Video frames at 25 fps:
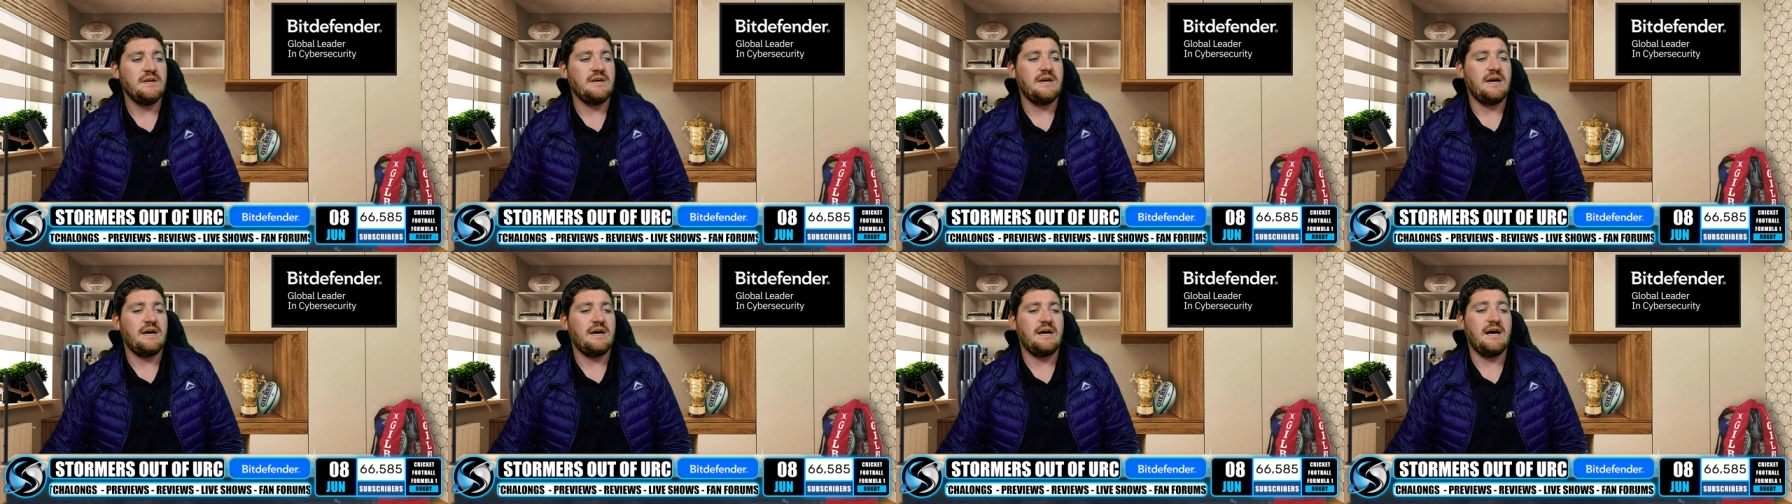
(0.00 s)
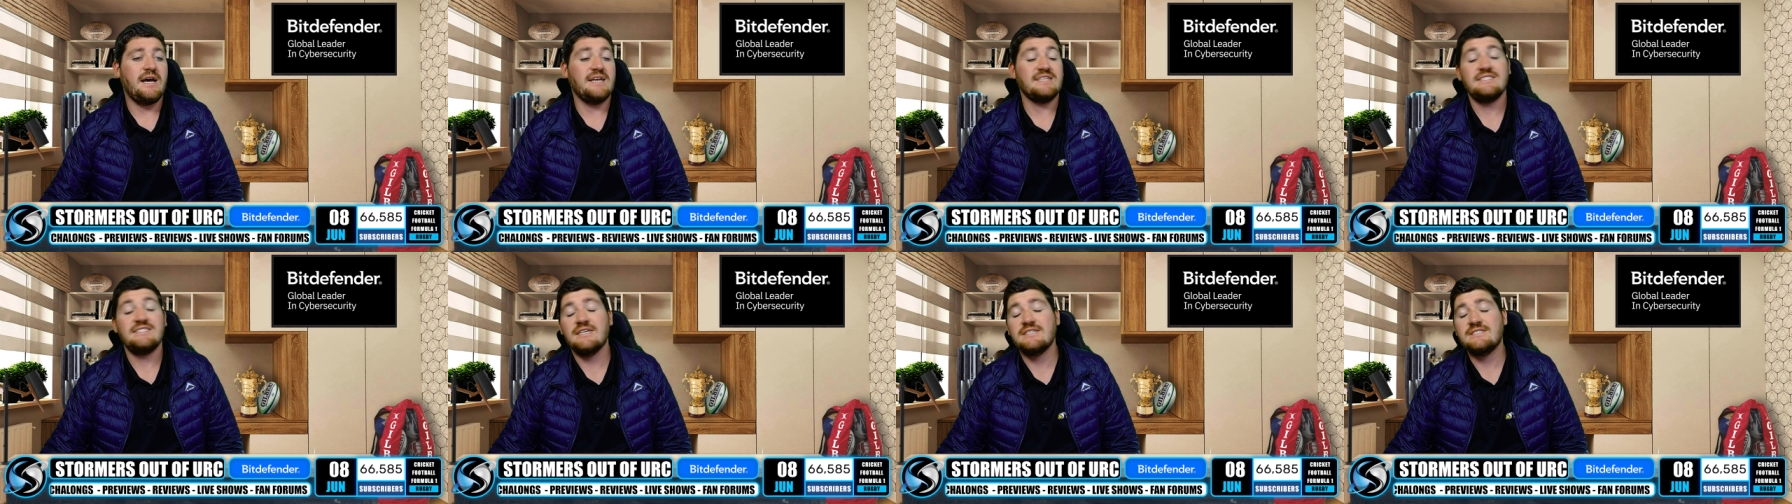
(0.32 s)

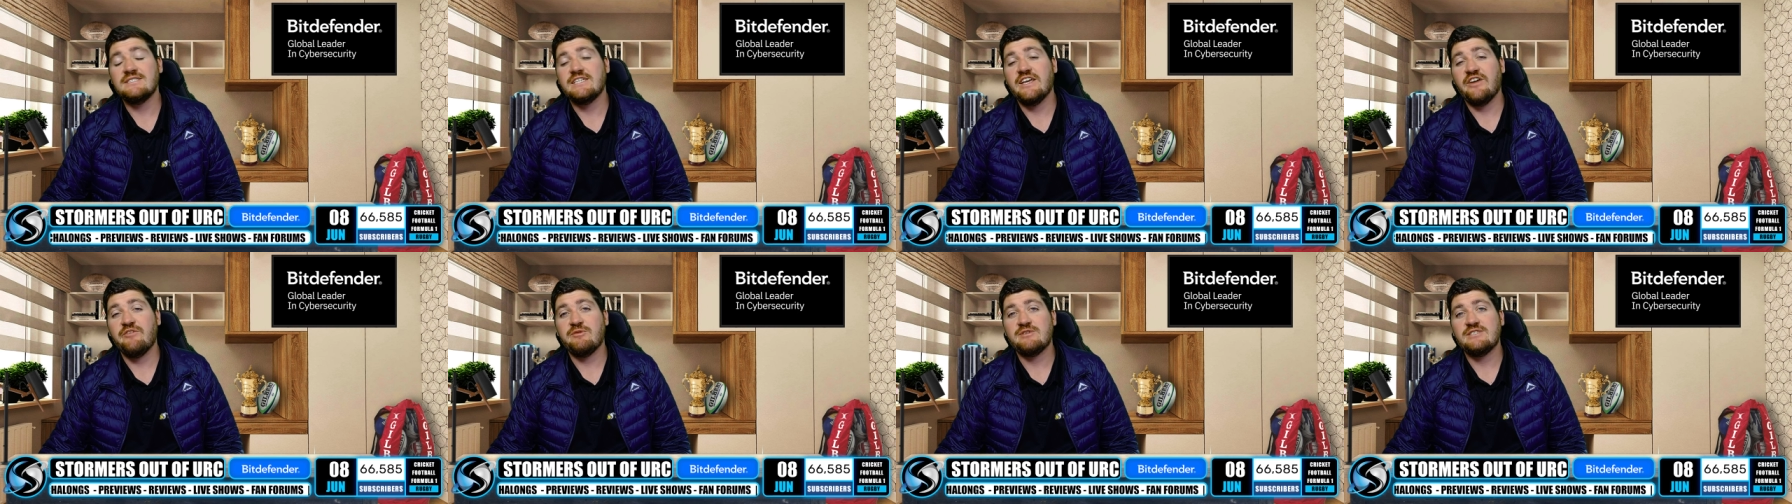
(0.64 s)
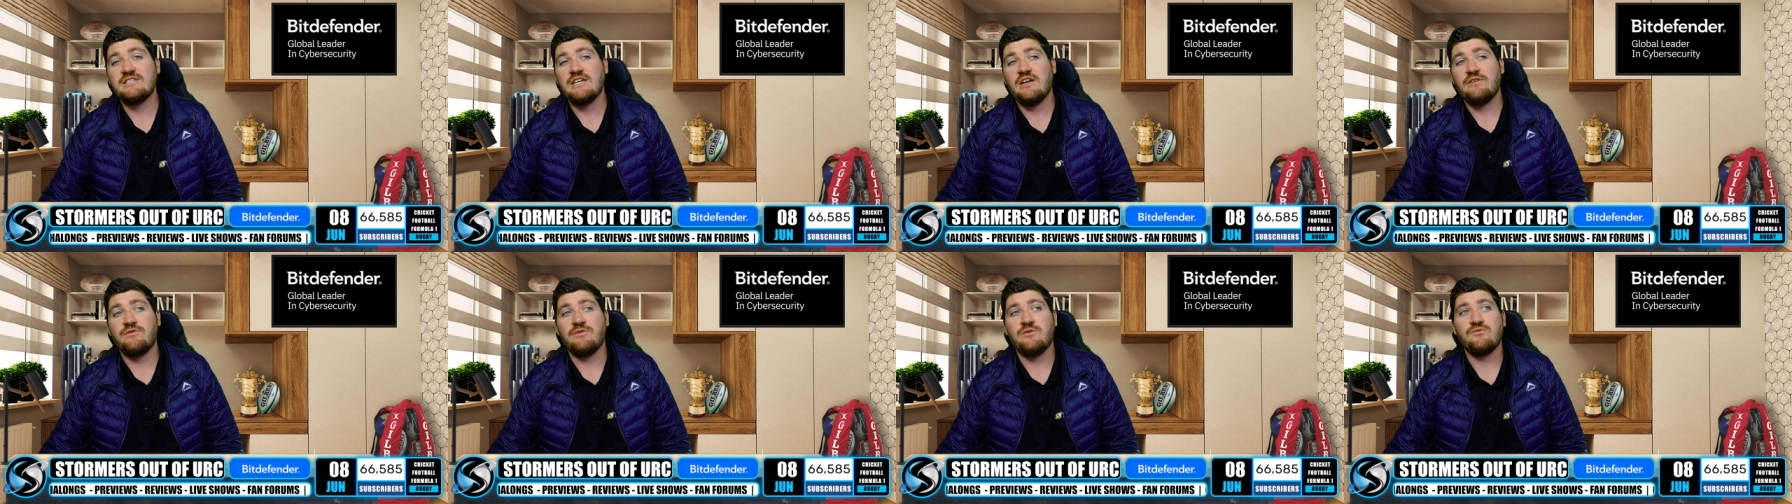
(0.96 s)
Uh, sixty-seven
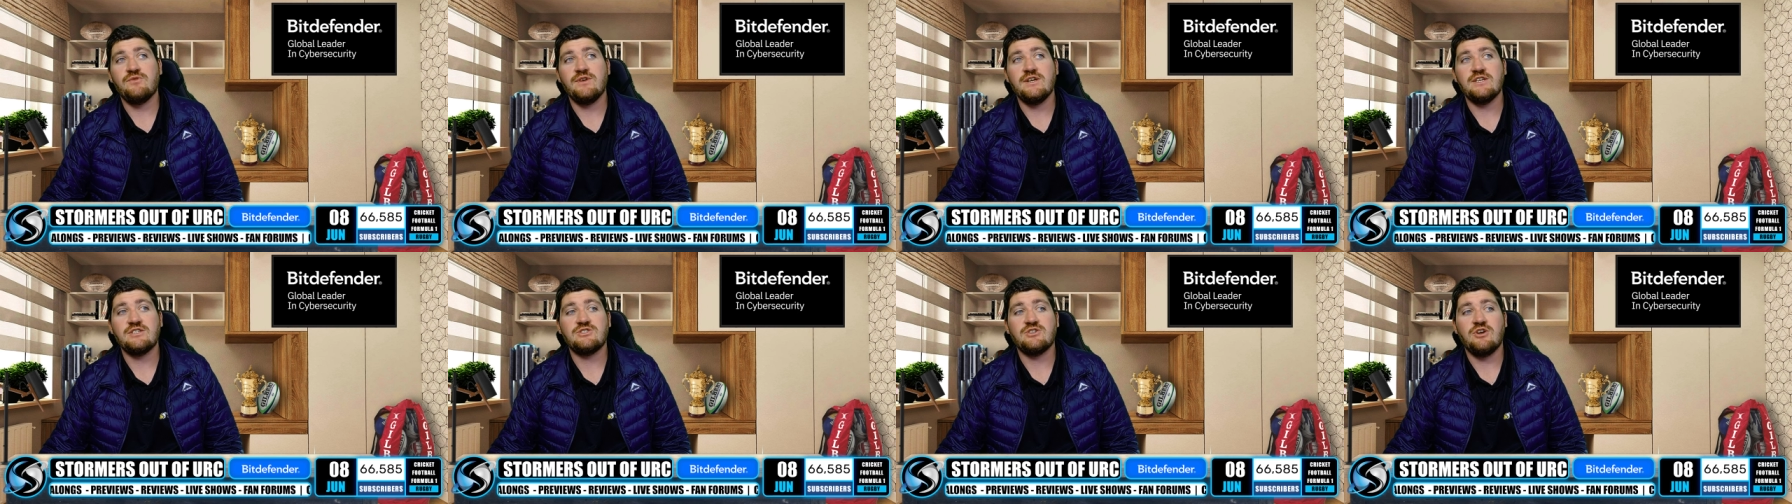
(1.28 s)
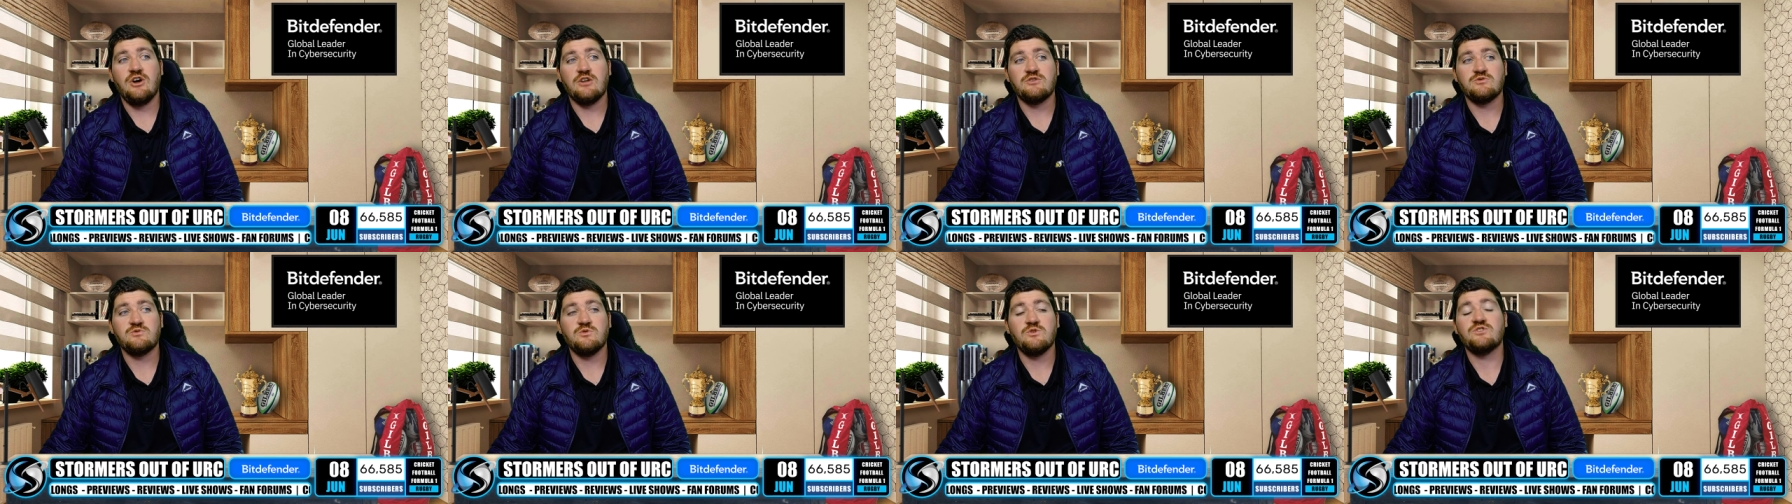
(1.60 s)
percent from the
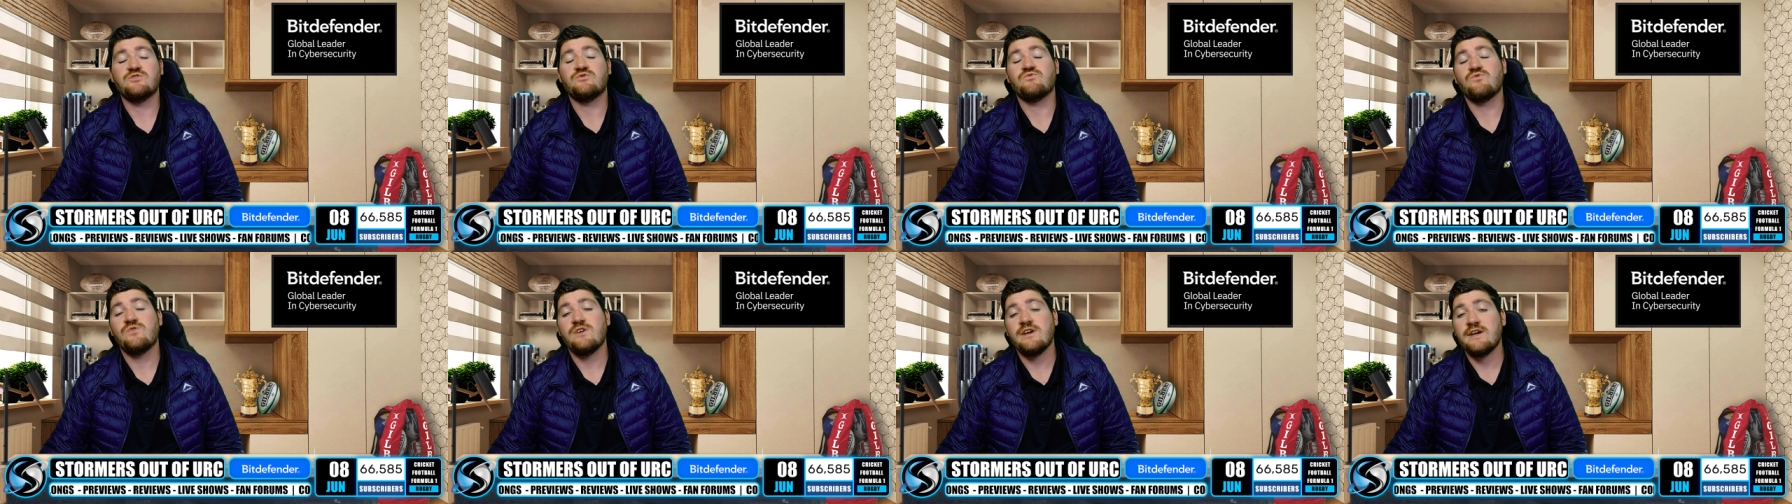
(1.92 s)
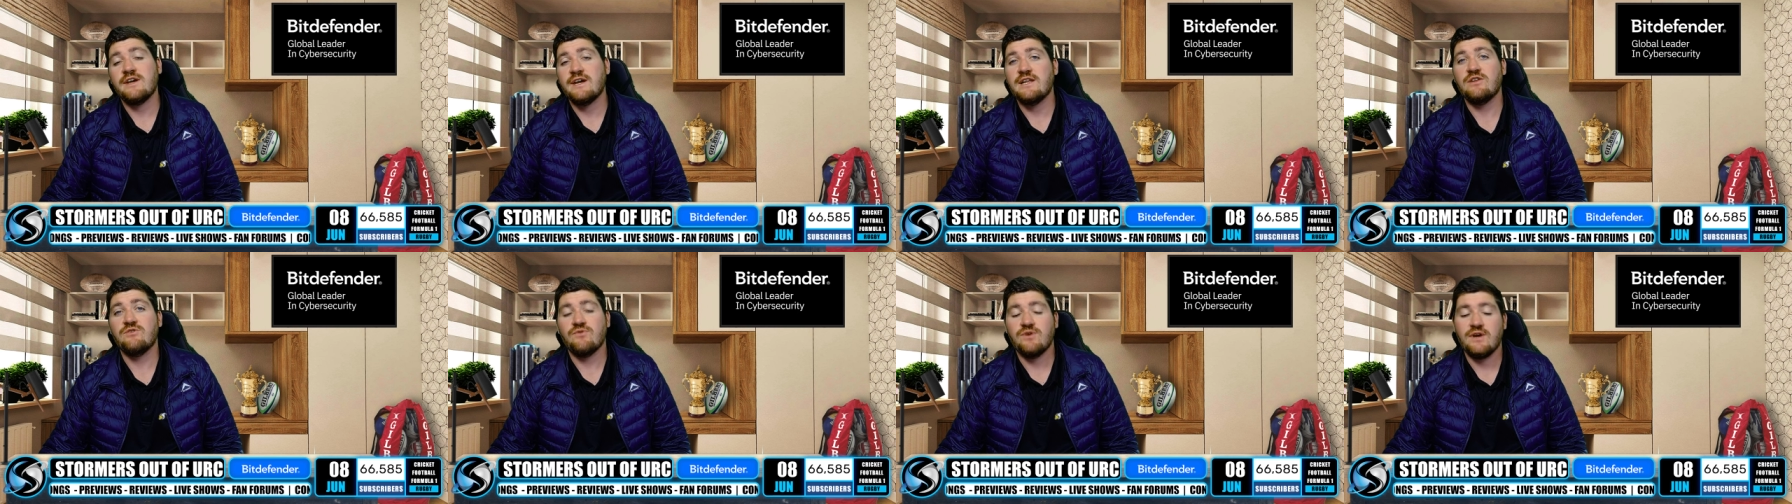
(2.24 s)
restarts was
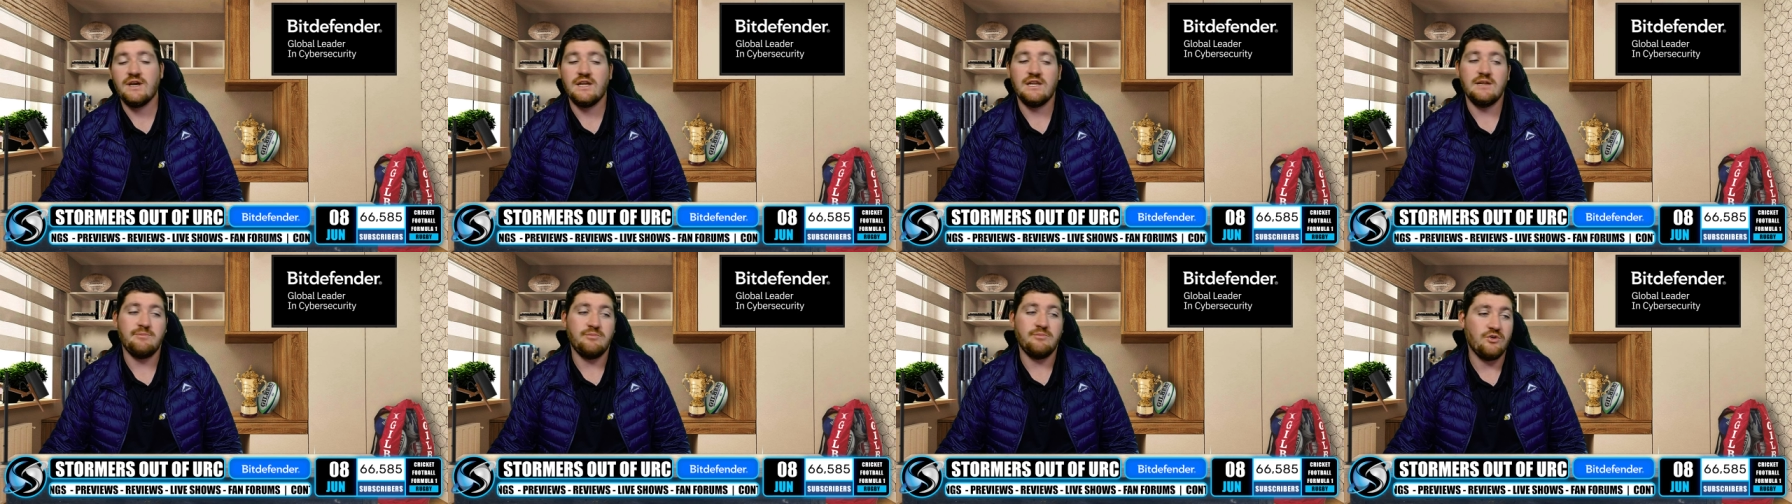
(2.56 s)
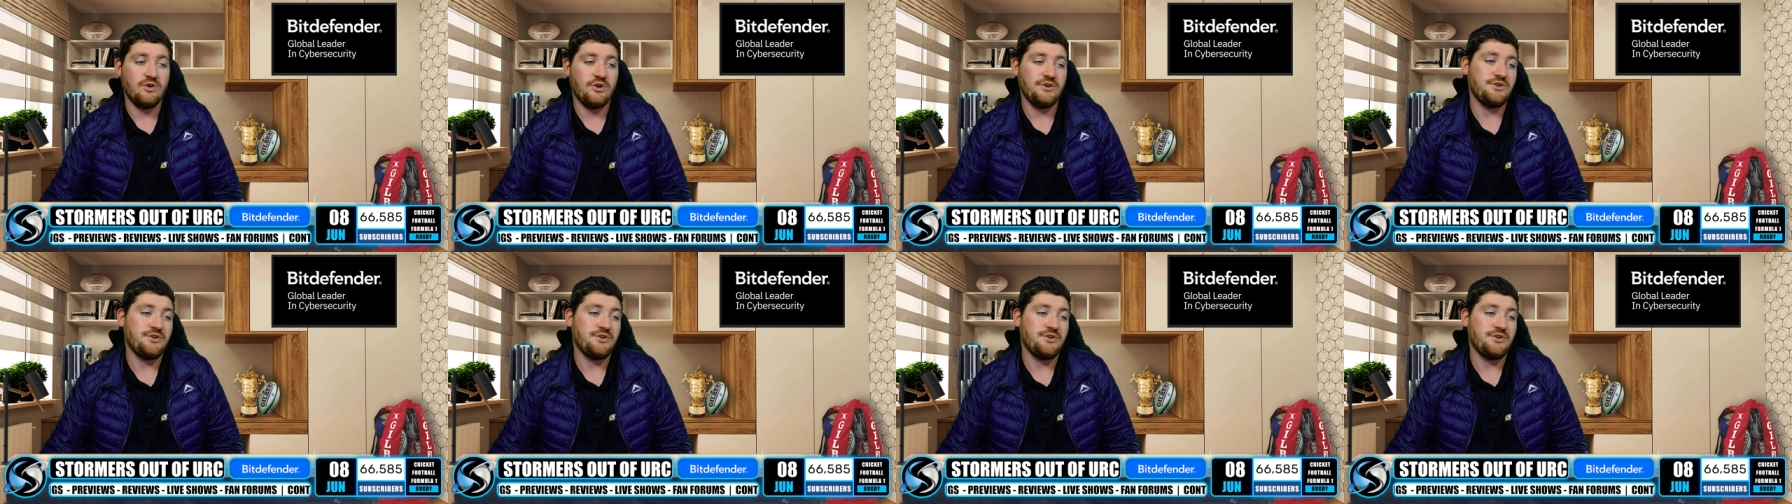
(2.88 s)
really, really poor.